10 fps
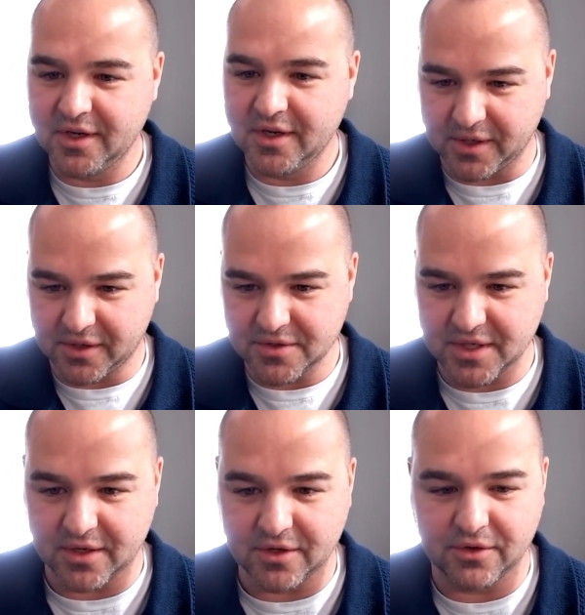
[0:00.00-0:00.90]
Like you
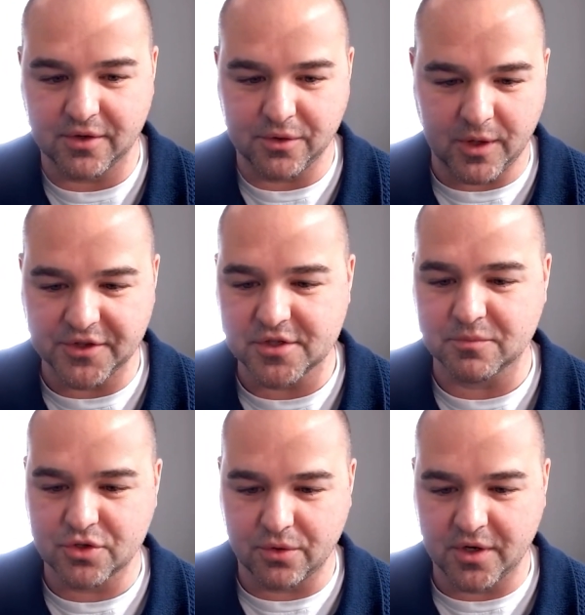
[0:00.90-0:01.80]
said, you want
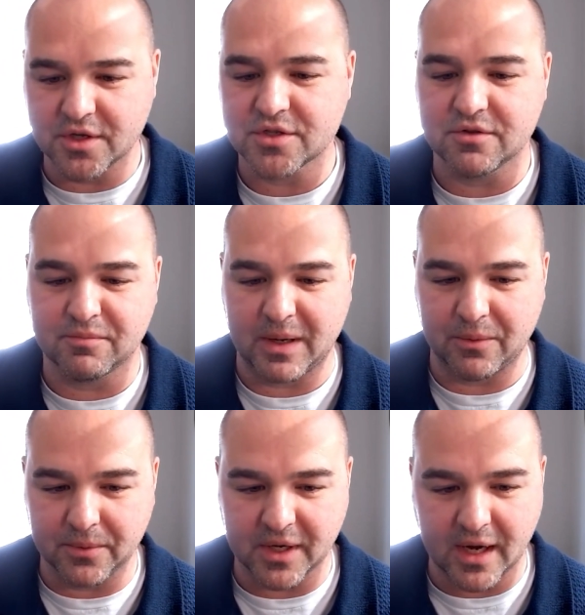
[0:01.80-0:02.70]
some choice. You
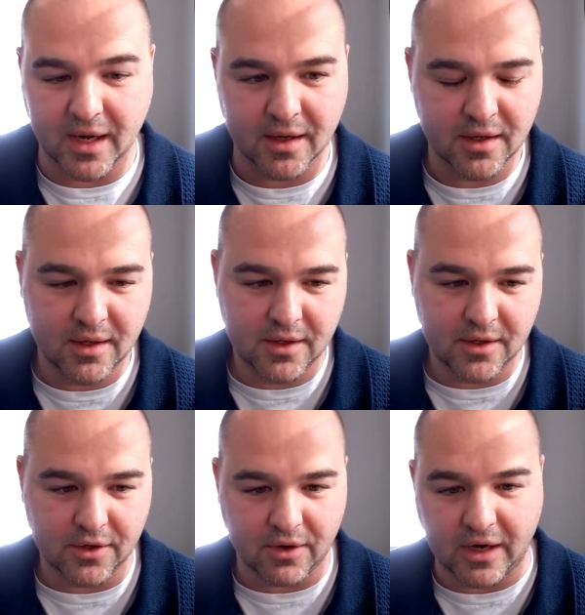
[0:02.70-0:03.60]
probably got
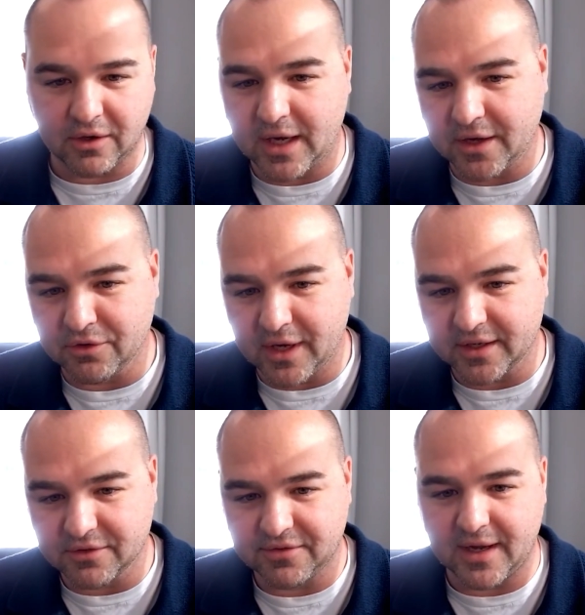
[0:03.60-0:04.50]
your airline you
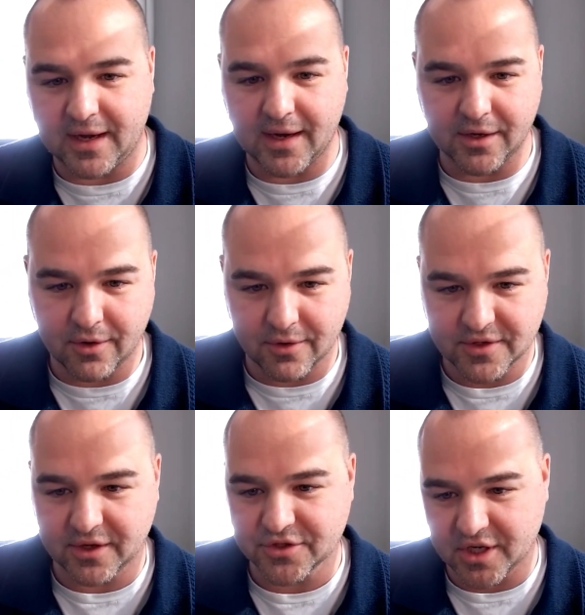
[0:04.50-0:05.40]
like to fly, your
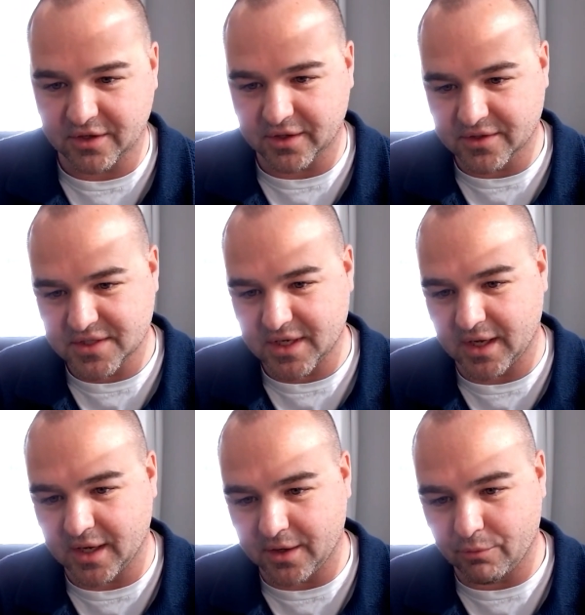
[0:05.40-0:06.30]
hotel chain you like to
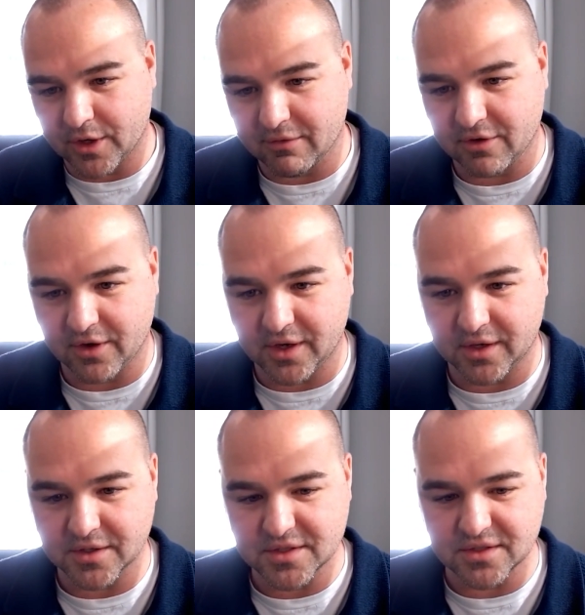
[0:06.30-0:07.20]
stay in, whatever it is.